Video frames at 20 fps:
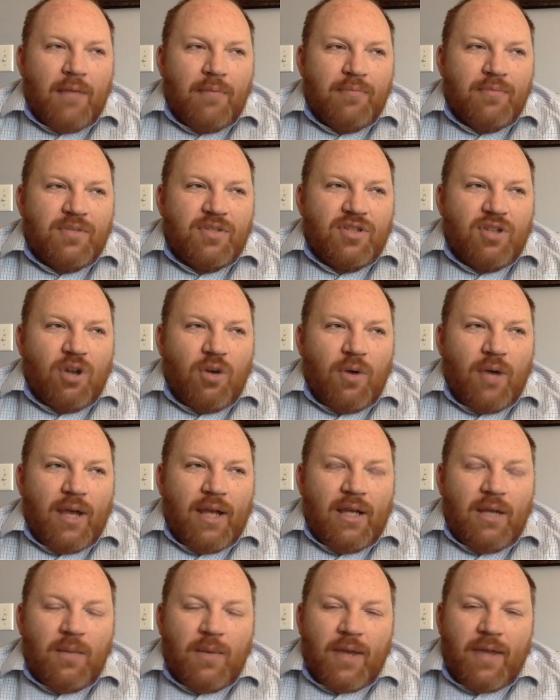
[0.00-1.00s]
so
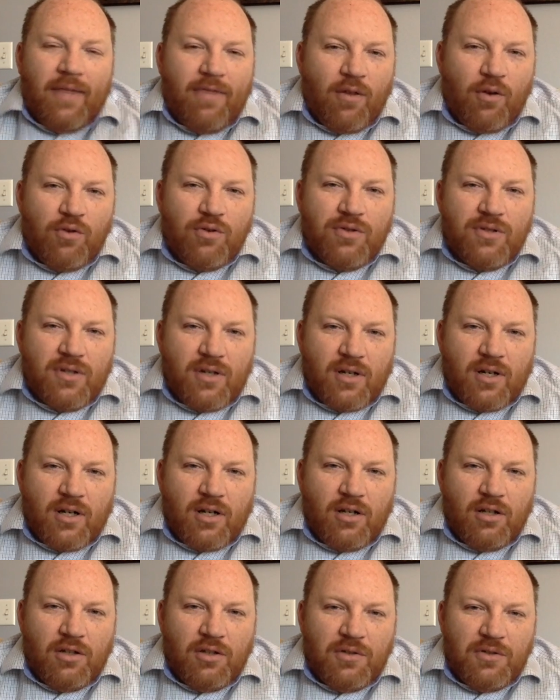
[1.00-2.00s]
anyway, those are
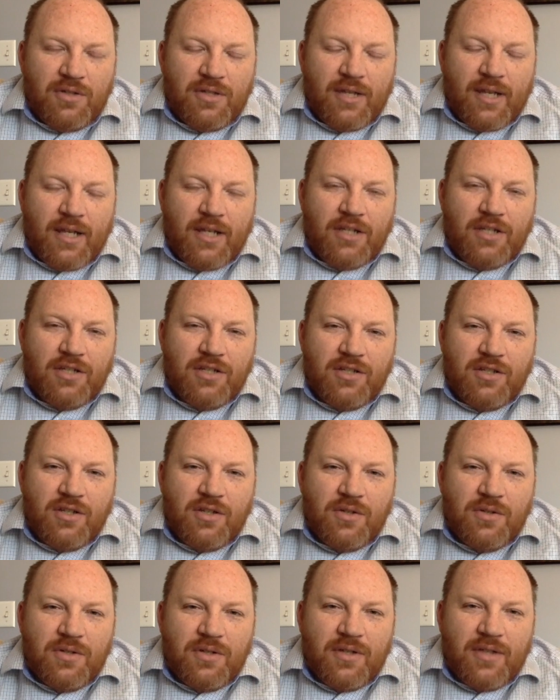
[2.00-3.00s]
hallucinations.
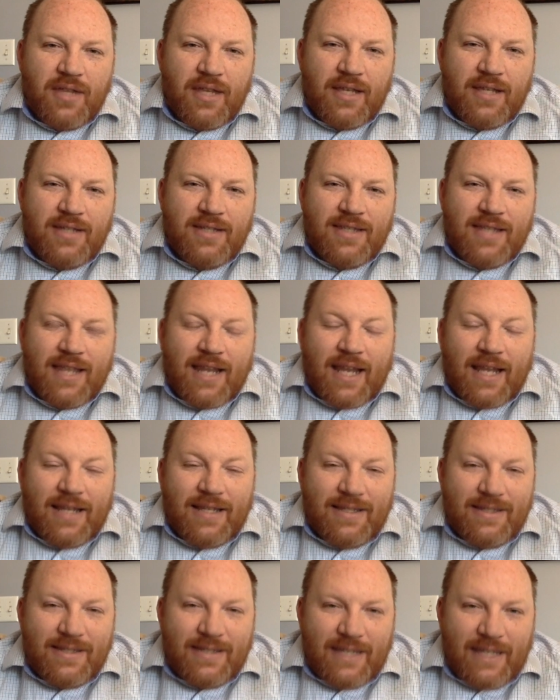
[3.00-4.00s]
Those are things that I
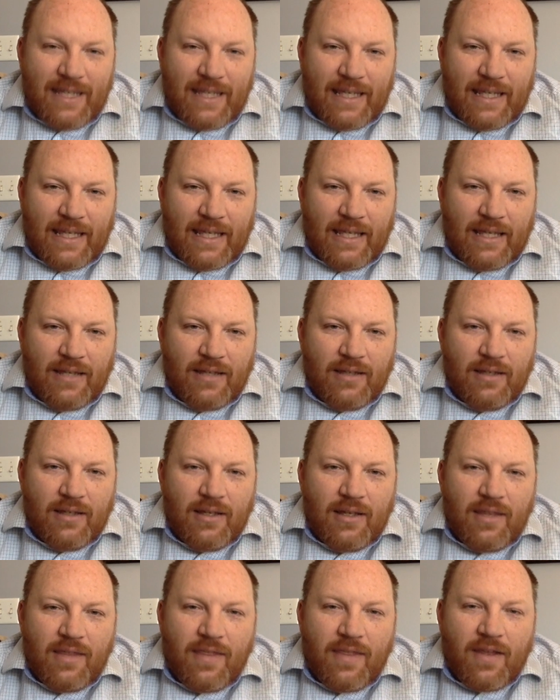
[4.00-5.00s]
see
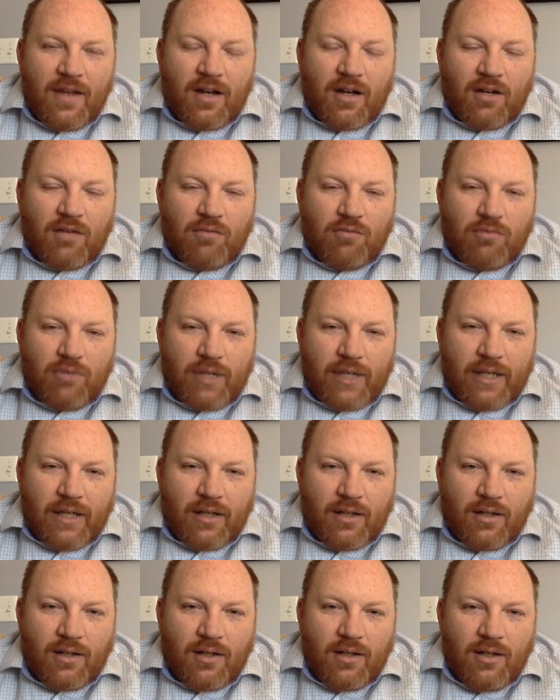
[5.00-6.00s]
that aren't
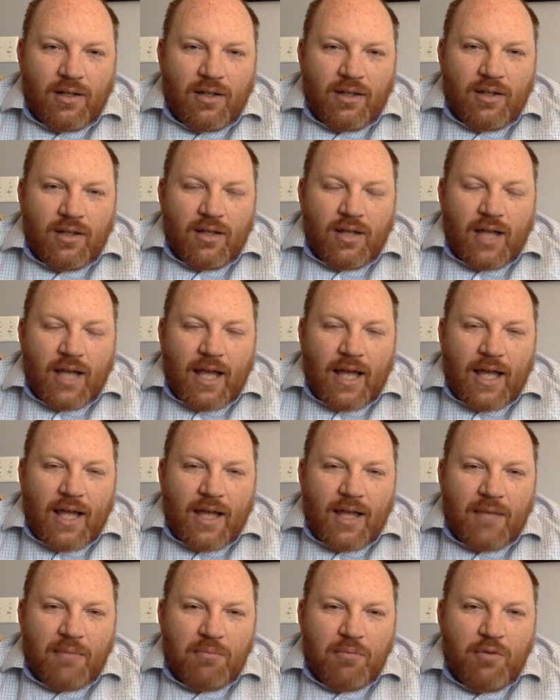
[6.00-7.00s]
real.
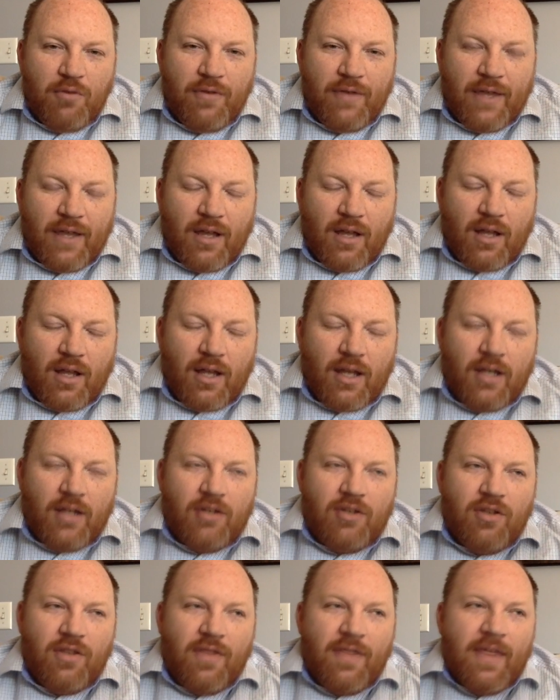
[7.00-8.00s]
Moving on
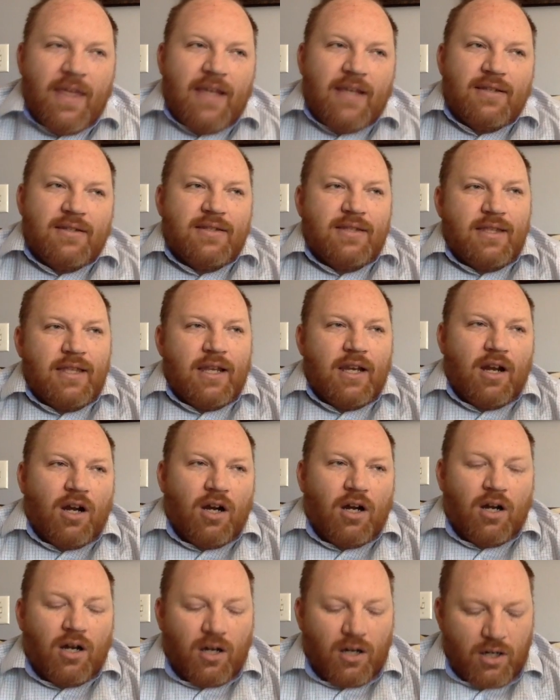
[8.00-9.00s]
to things that
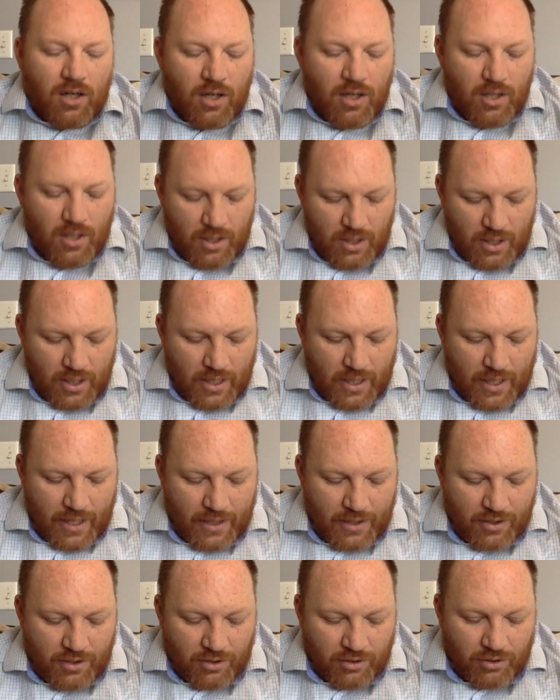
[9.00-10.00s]
are
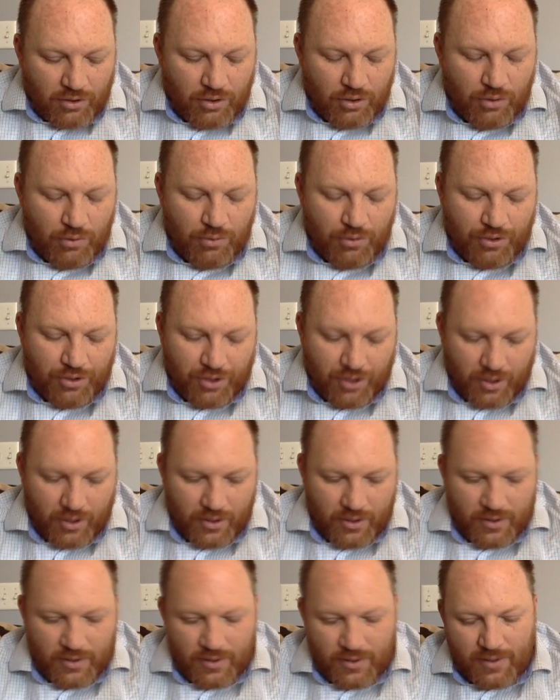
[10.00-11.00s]

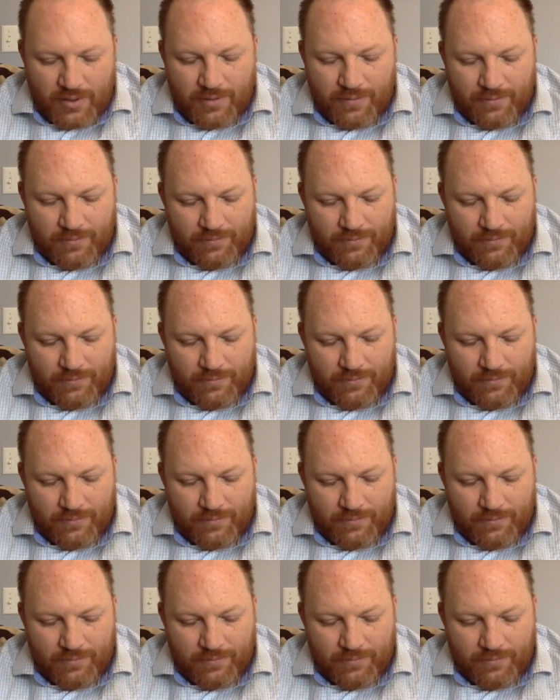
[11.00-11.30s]
delusions.